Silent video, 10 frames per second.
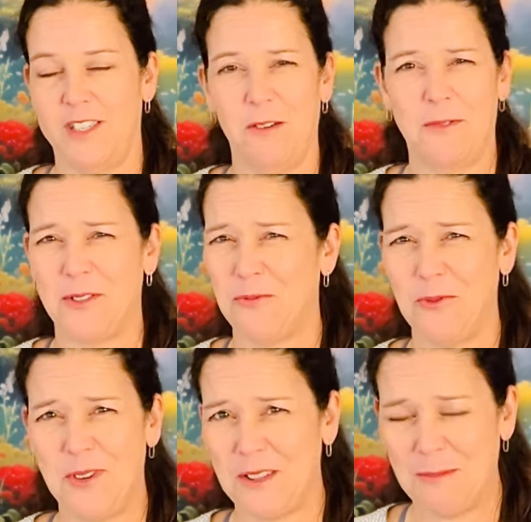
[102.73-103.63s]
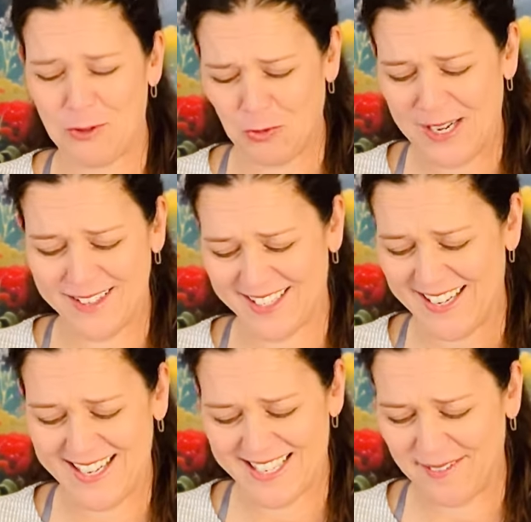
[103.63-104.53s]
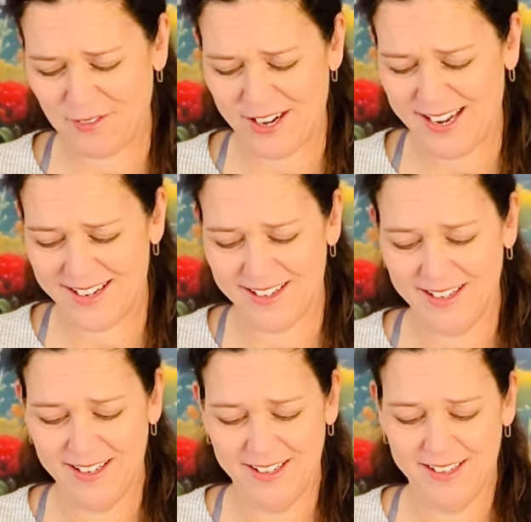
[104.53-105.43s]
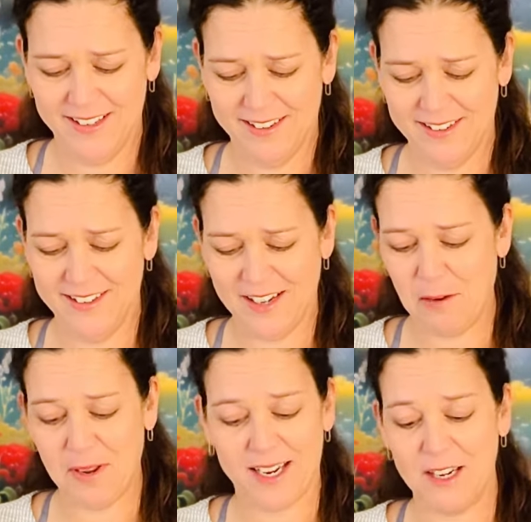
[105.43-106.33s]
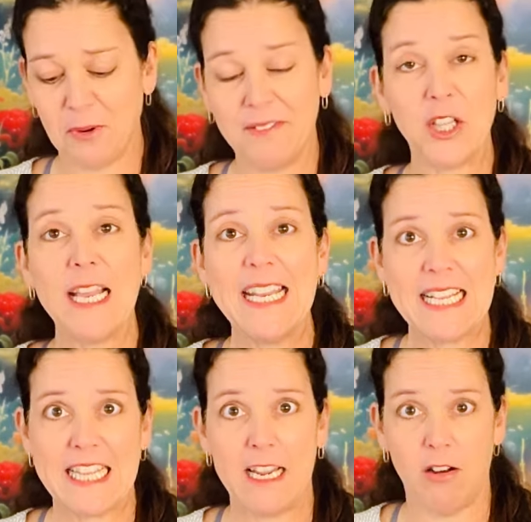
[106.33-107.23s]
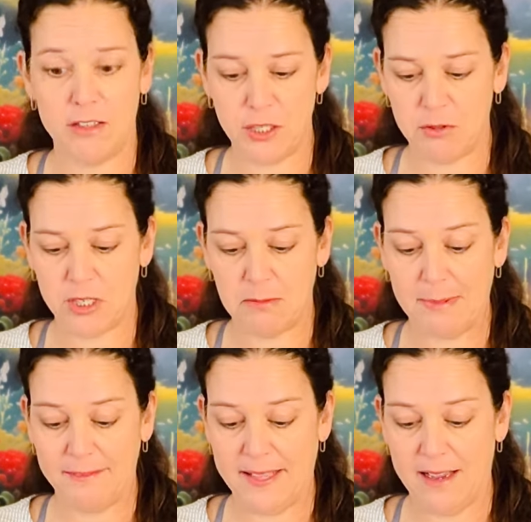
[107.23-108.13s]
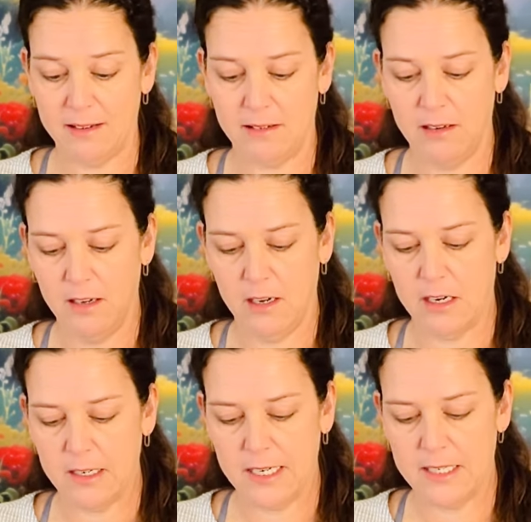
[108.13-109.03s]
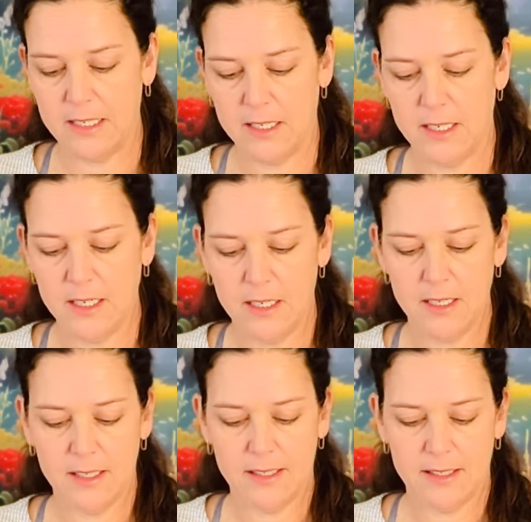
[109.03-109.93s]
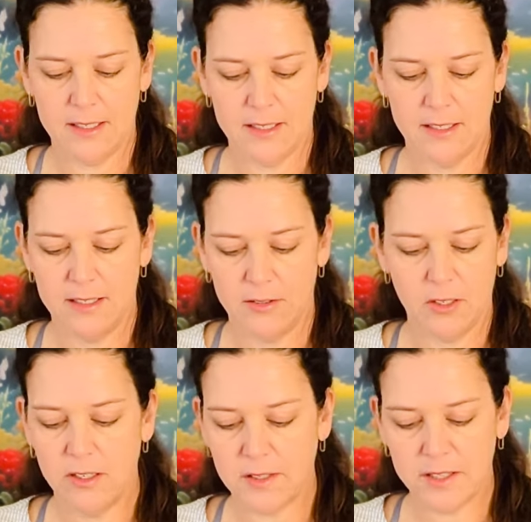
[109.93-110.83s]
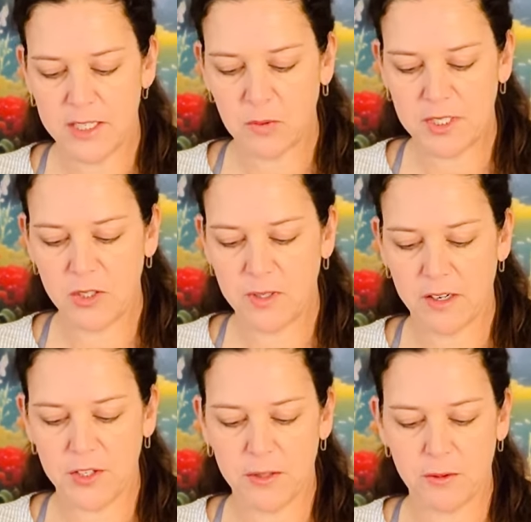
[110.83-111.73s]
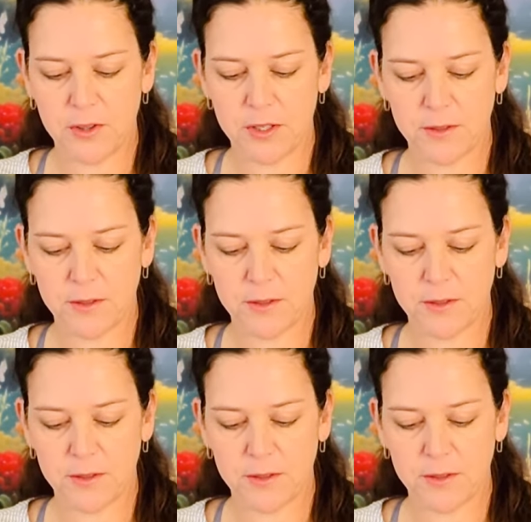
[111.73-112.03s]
it was one of the most wildest nights I've ever had. And I'm not going to reveal anything on YouTube about that. All right. Oh, the things we do in our youth.